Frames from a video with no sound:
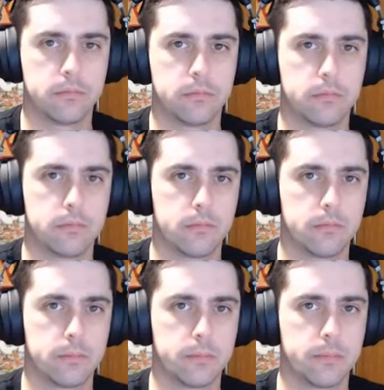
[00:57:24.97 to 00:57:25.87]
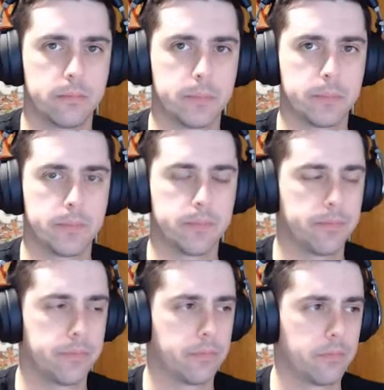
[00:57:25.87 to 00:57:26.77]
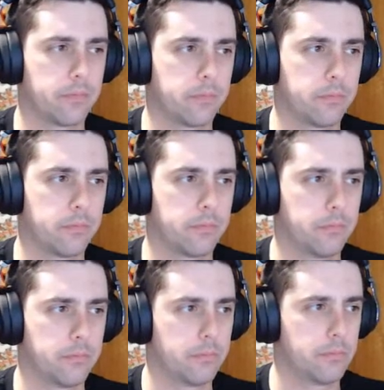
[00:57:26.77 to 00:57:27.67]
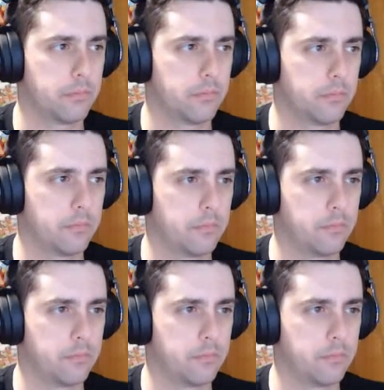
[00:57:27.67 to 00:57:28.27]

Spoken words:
[no speech]